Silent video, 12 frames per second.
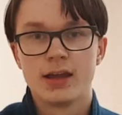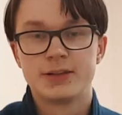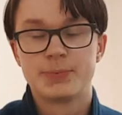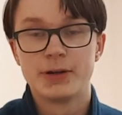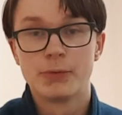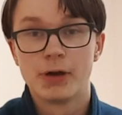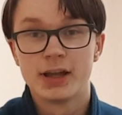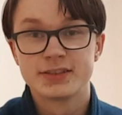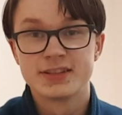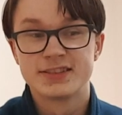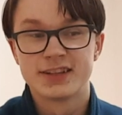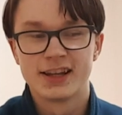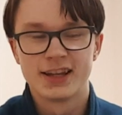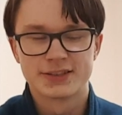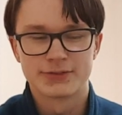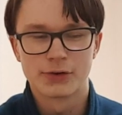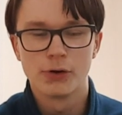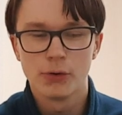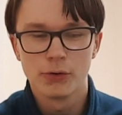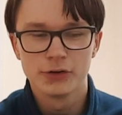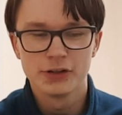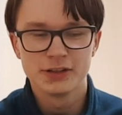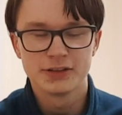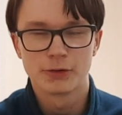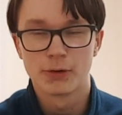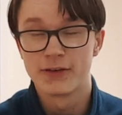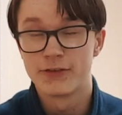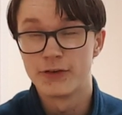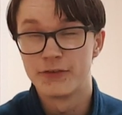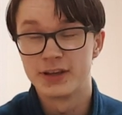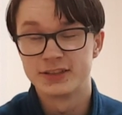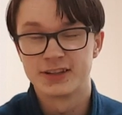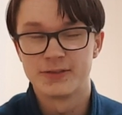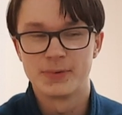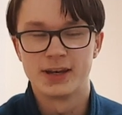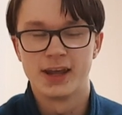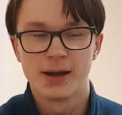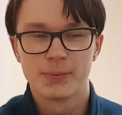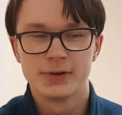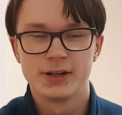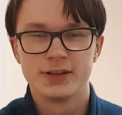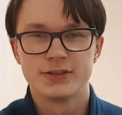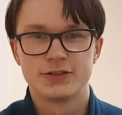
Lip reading: It's been a while since I last recorded, and quite a few things have been happening,